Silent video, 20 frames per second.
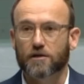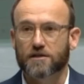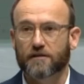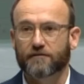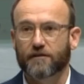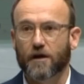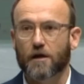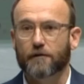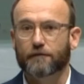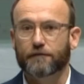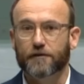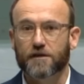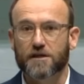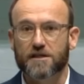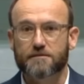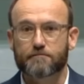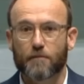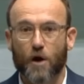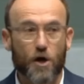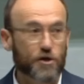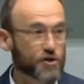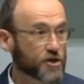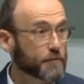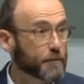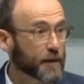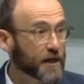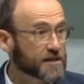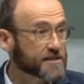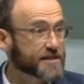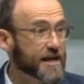to vote for this motion,
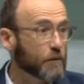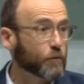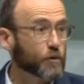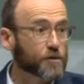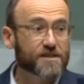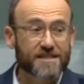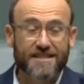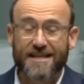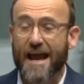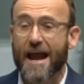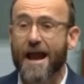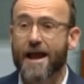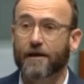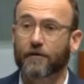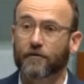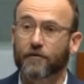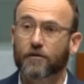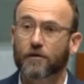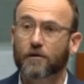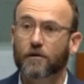because that will stand.